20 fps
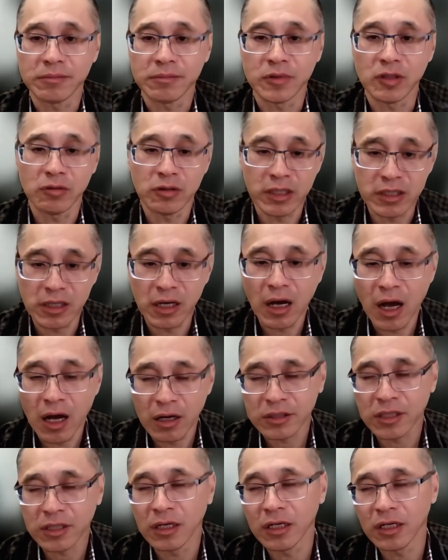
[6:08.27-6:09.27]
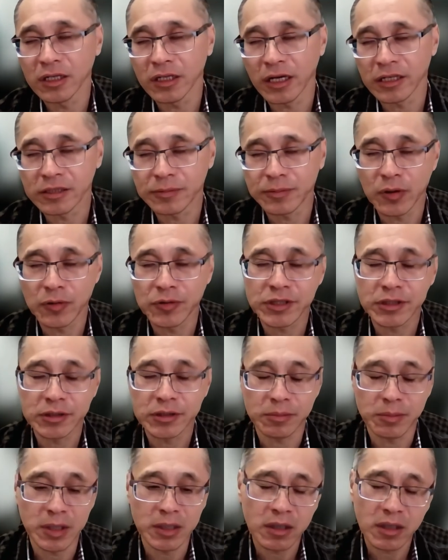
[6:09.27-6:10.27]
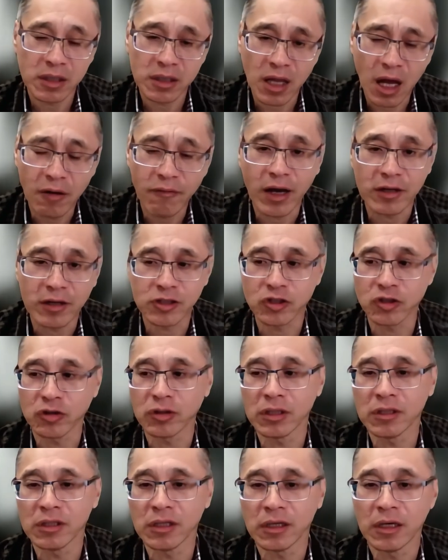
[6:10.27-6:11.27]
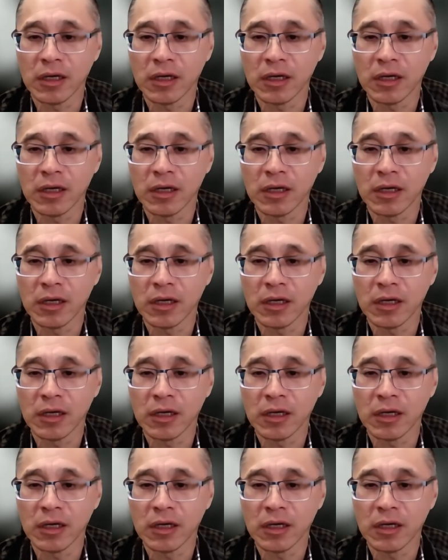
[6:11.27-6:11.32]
The enhanced learning experience means the cadaver student